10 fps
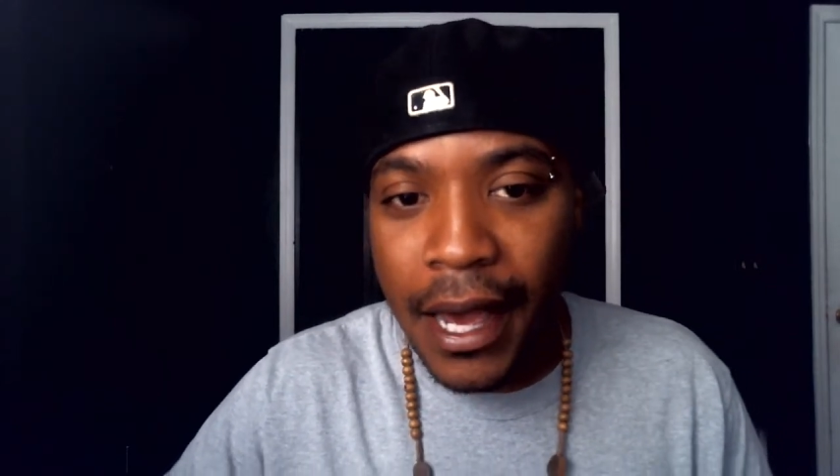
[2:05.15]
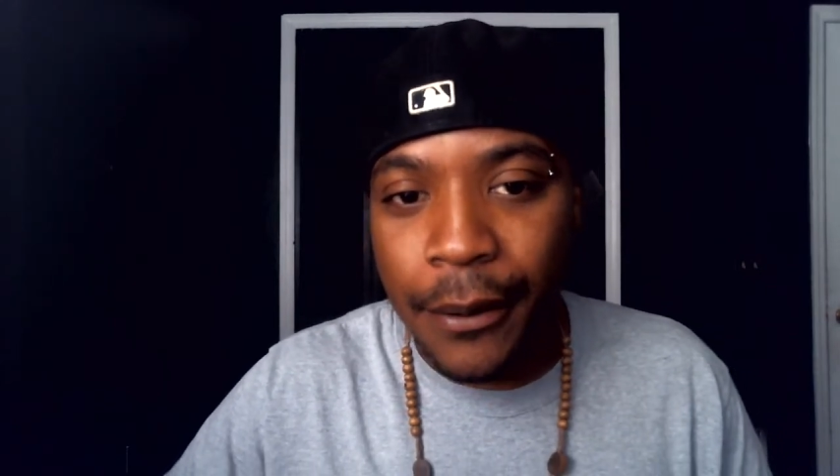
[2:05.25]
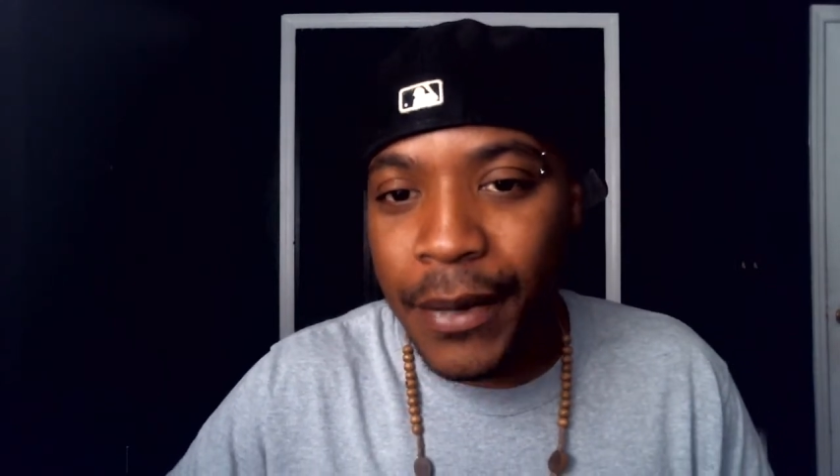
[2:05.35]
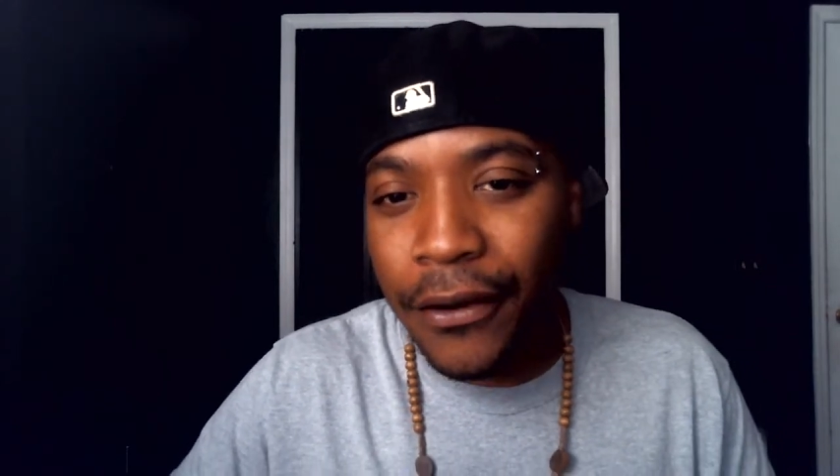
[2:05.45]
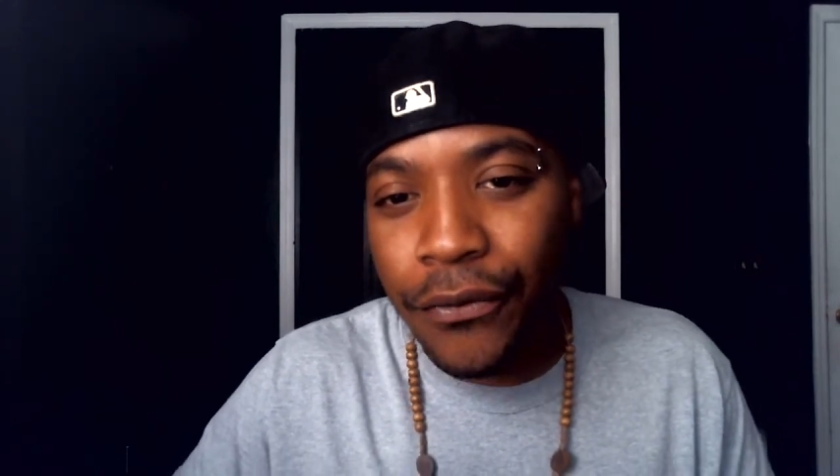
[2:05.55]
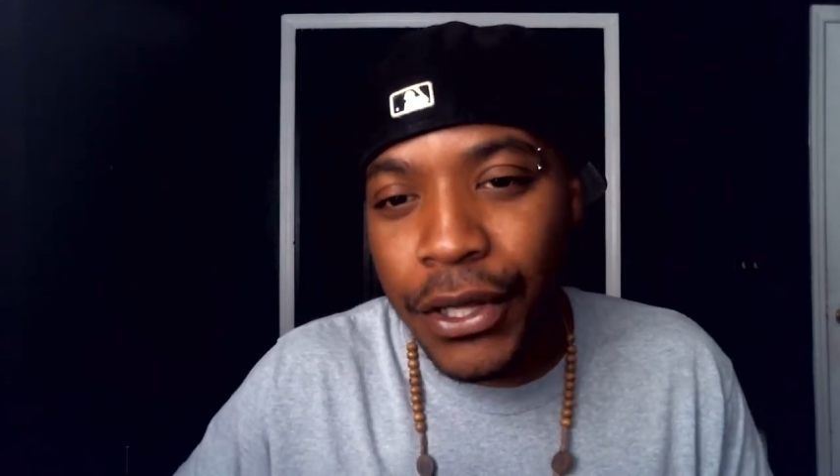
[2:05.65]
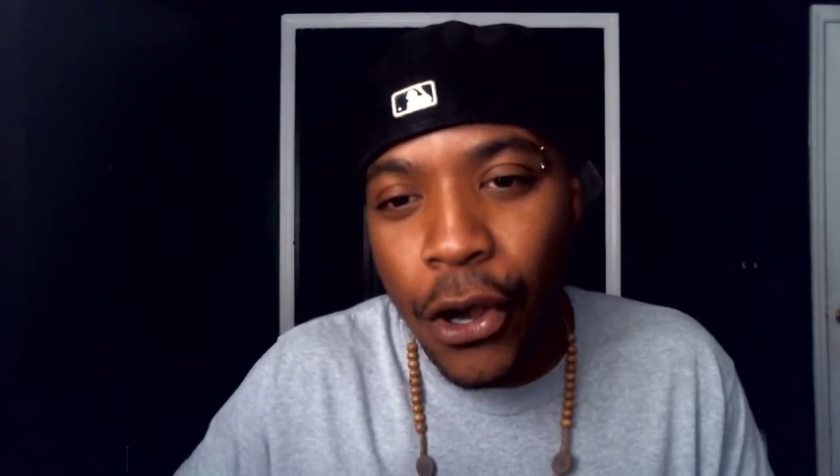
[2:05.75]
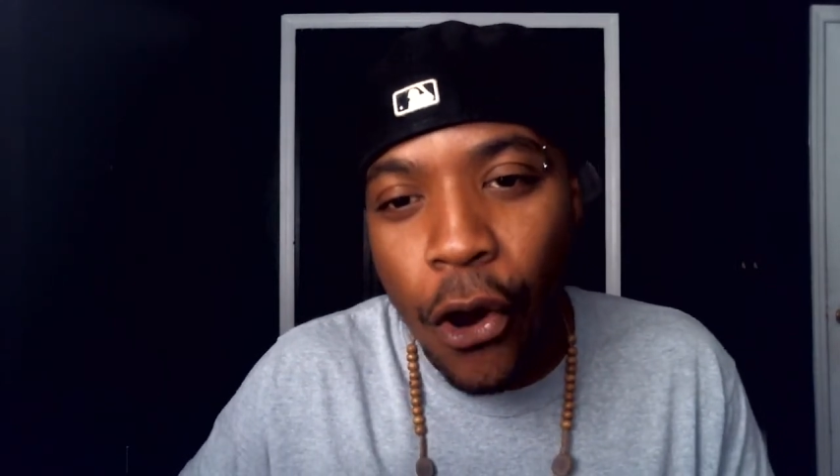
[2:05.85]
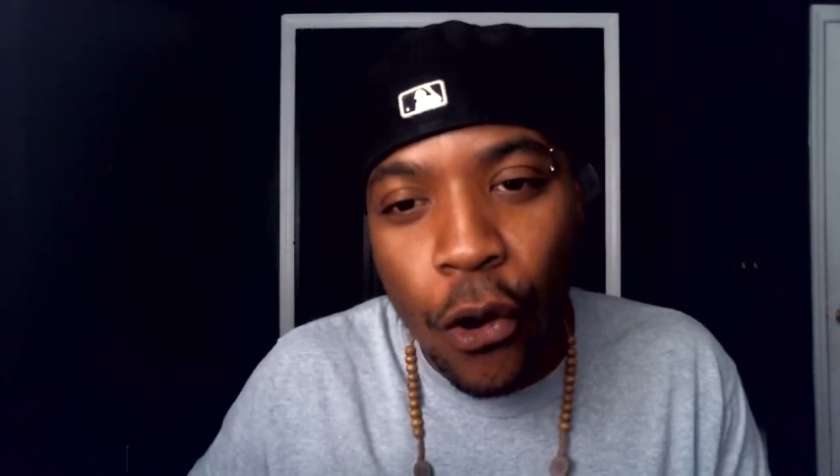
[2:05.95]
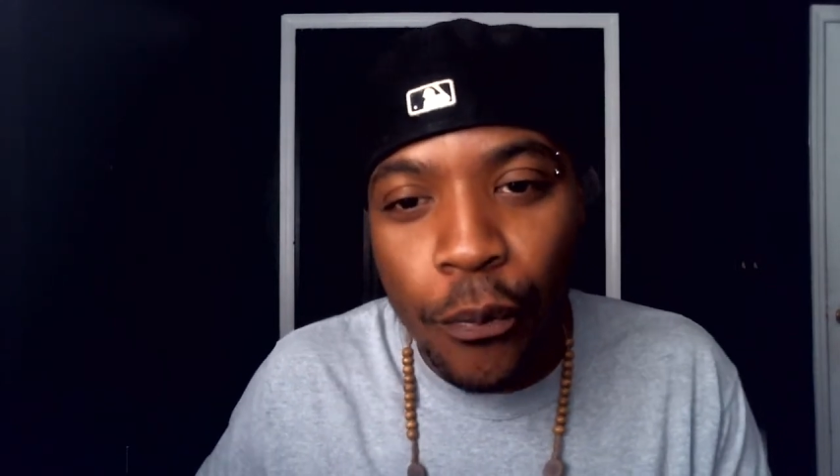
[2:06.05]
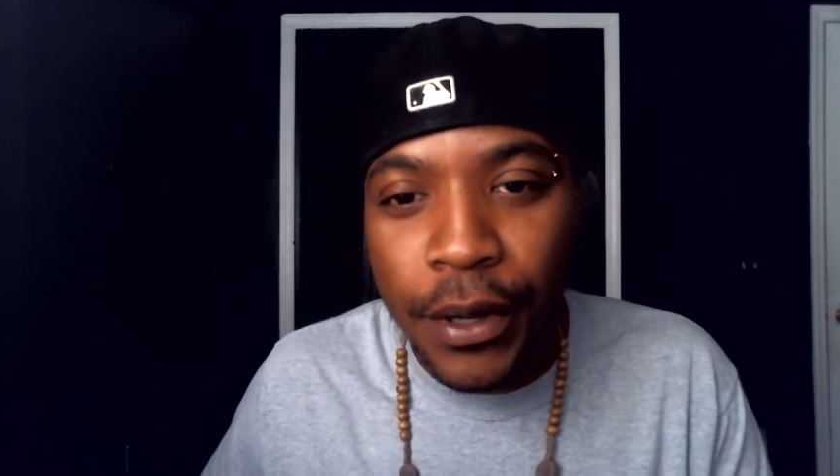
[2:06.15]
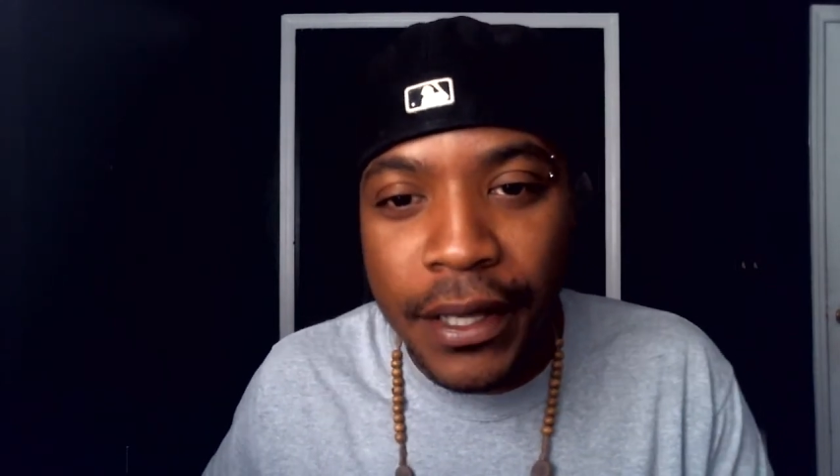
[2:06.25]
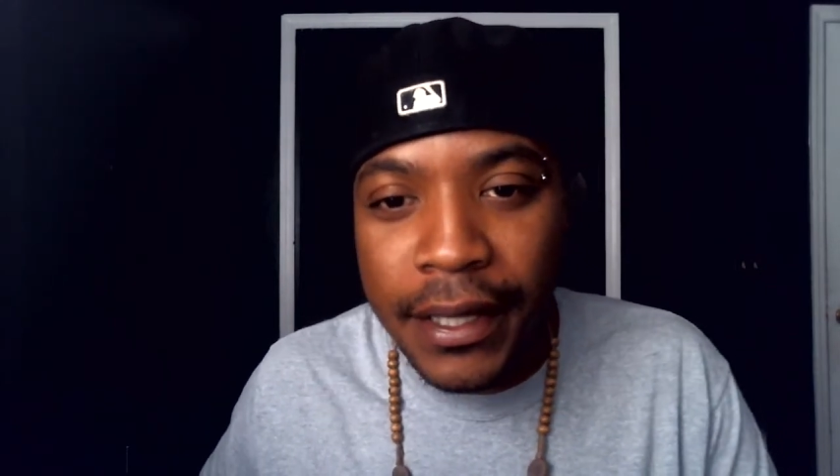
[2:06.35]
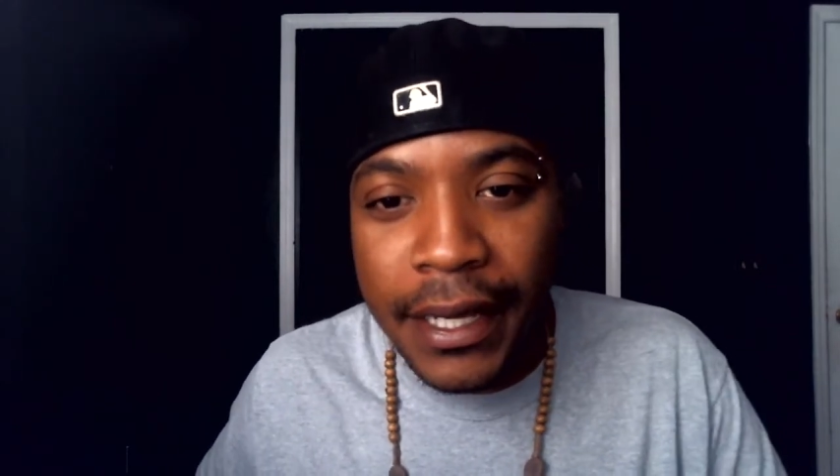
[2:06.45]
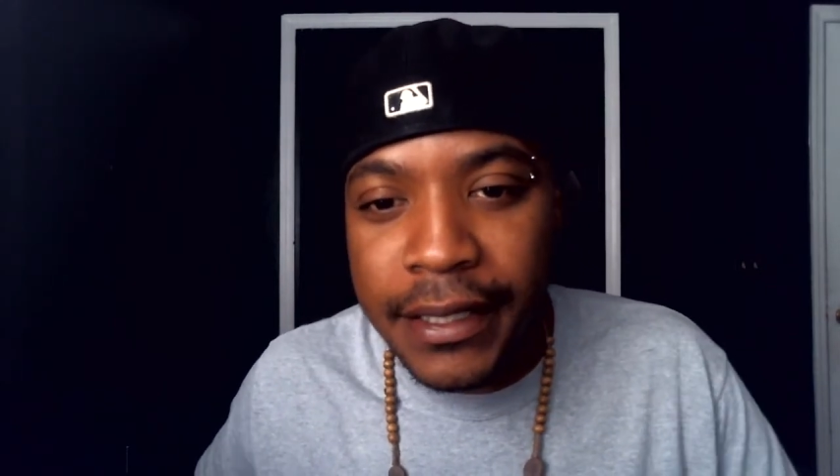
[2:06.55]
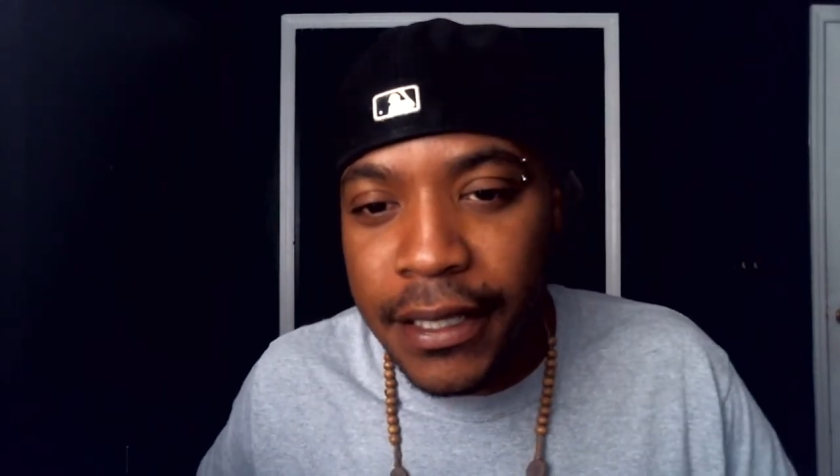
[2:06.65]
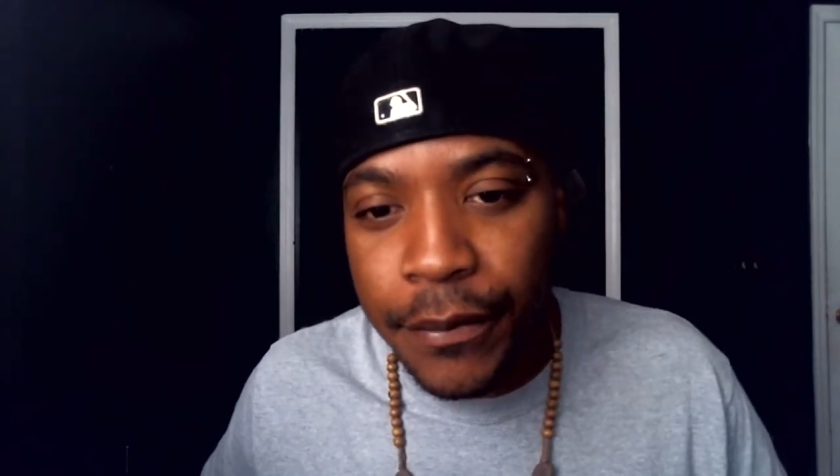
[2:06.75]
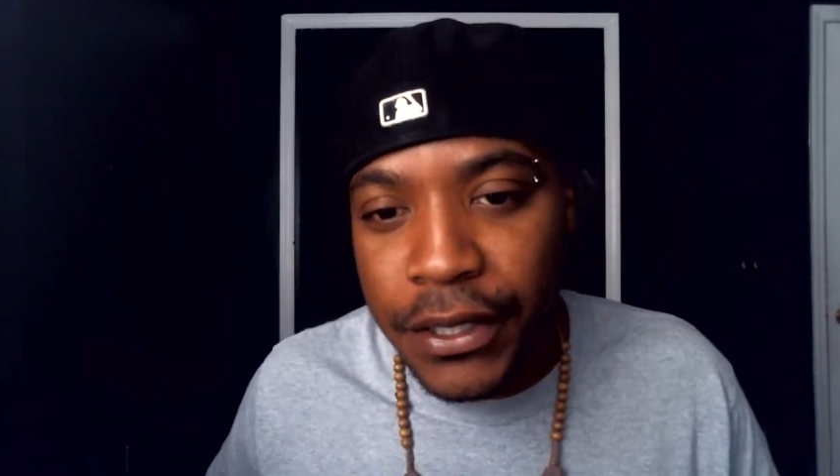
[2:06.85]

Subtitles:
I'm not really hoping that some